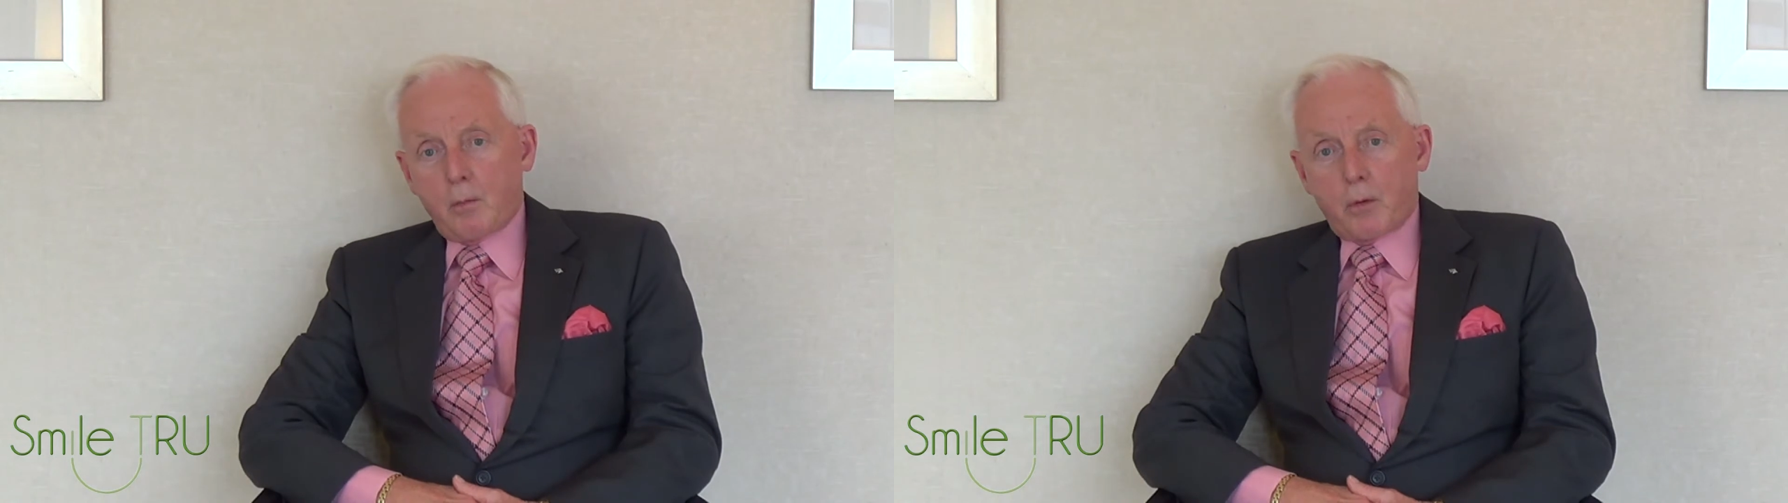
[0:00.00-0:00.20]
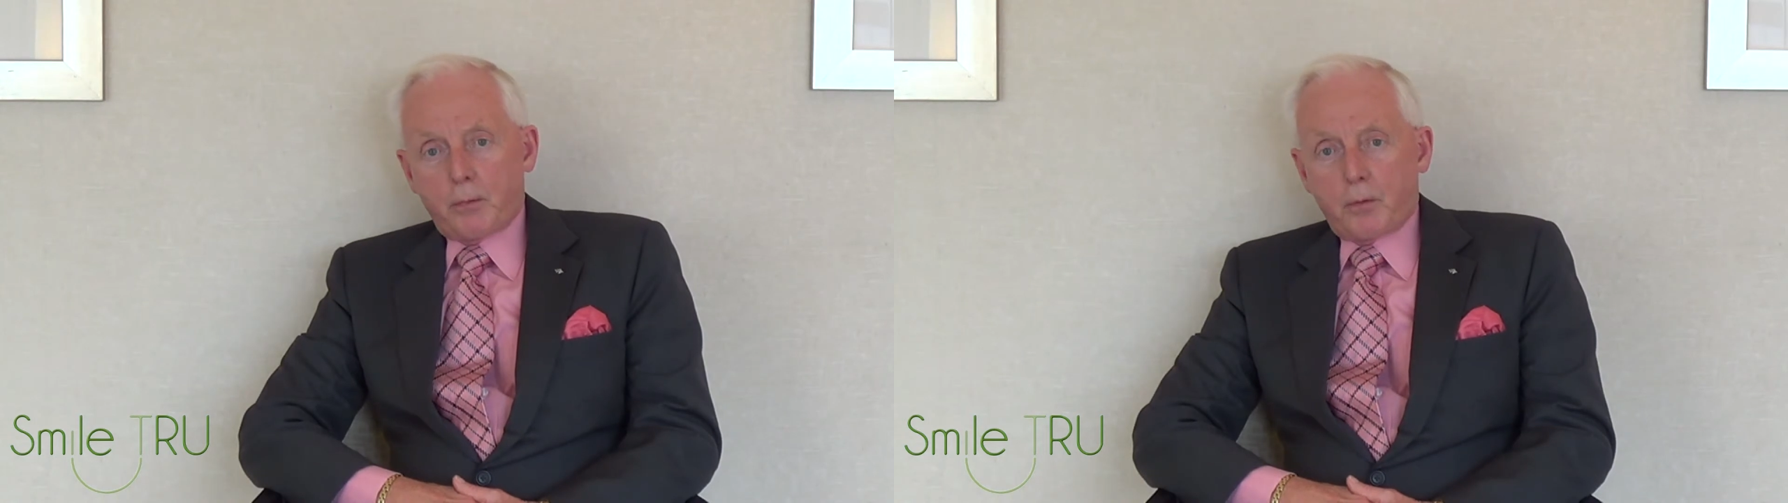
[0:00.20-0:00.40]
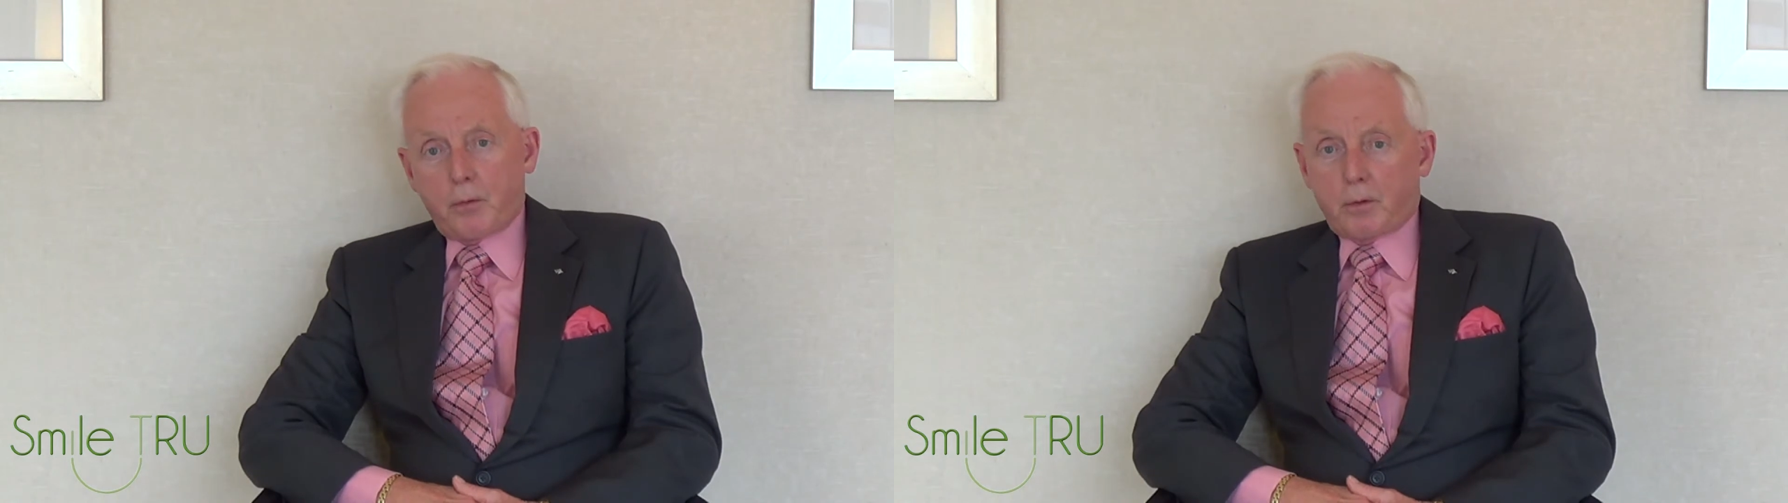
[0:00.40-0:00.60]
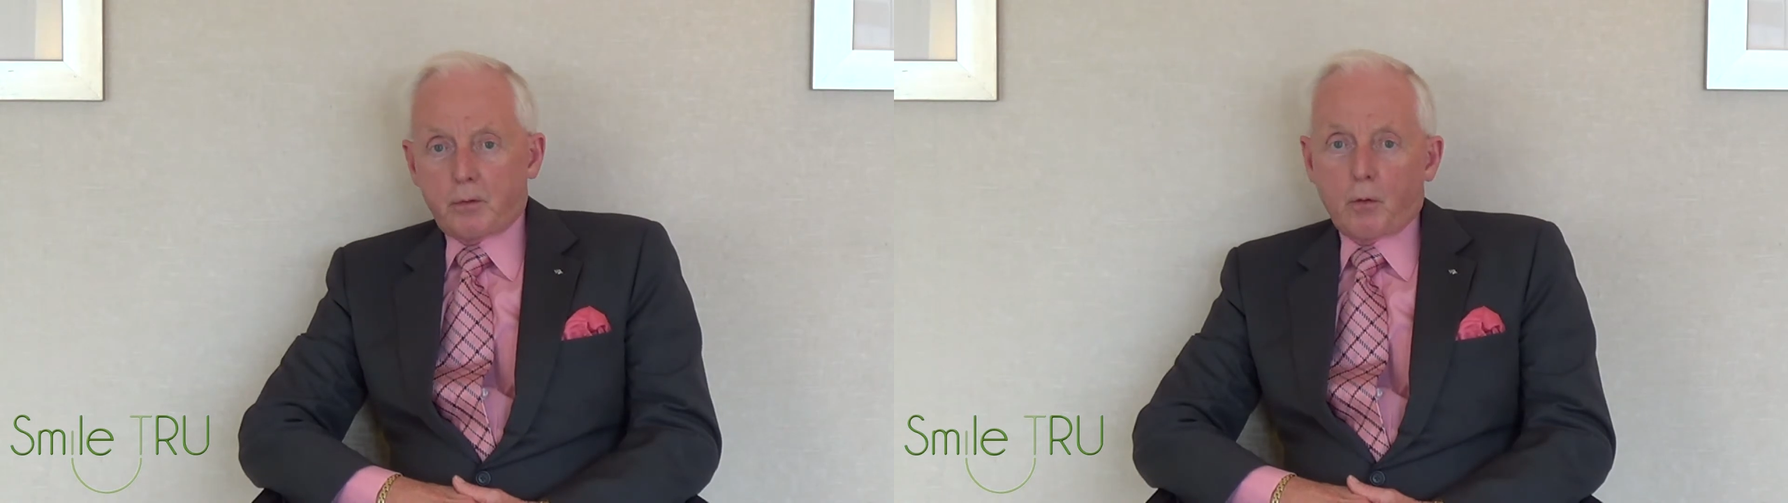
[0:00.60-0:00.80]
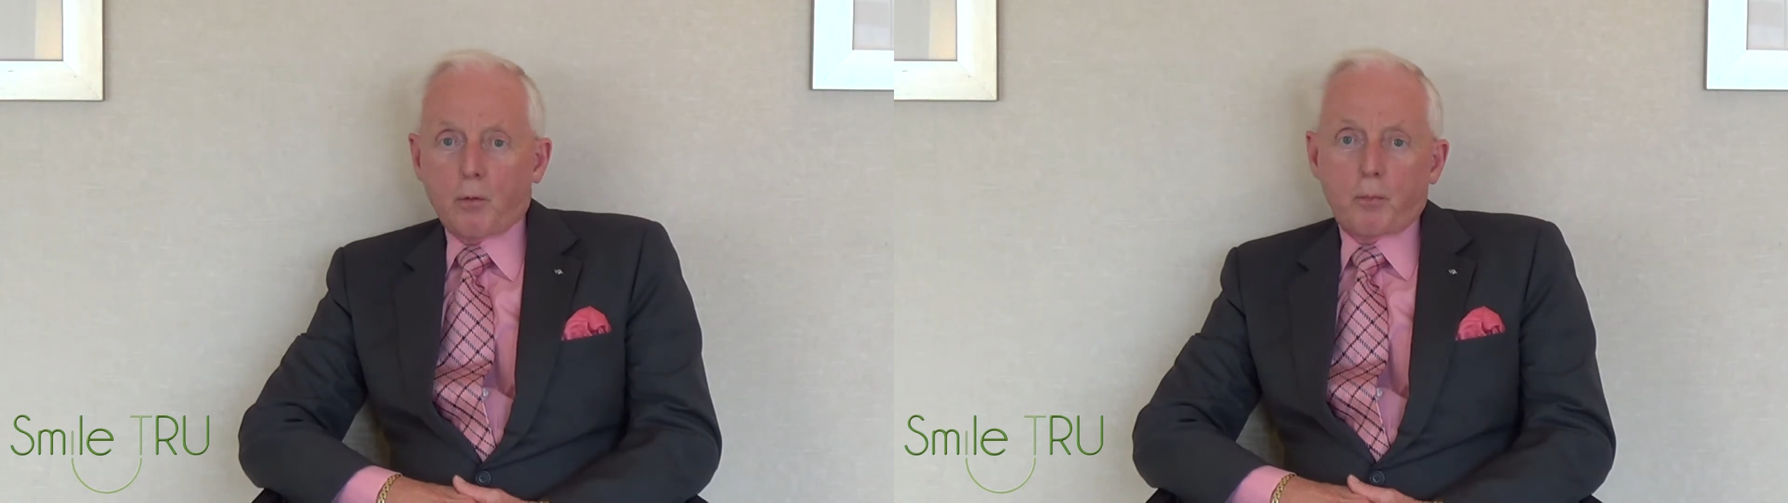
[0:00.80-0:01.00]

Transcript: but there's no